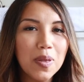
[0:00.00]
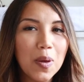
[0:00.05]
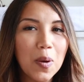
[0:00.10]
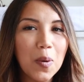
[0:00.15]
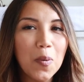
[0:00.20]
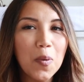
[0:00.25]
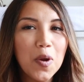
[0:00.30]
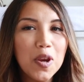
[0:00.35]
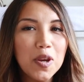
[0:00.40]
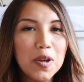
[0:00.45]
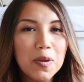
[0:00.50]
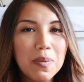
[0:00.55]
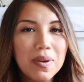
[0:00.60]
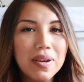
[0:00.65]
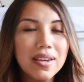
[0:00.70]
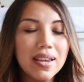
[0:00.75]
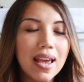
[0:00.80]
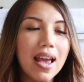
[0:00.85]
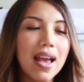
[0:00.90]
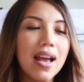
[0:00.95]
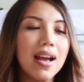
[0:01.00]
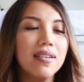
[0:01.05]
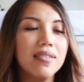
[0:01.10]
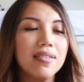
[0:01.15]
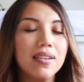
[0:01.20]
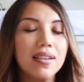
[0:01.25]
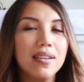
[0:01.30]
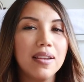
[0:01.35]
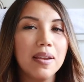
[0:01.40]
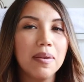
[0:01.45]
the ointment
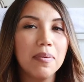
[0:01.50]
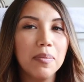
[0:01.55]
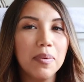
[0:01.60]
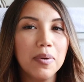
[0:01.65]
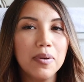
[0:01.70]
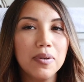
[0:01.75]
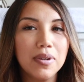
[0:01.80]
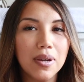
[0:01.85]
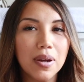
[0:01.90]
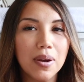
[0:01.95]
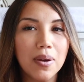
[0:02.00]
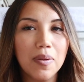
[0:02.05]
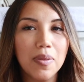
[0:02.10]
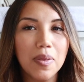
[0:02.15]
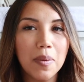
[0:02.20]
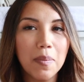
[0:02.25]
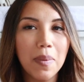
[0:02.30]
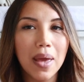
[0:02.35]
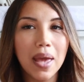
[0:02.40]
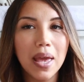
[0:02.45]
out and then push it on the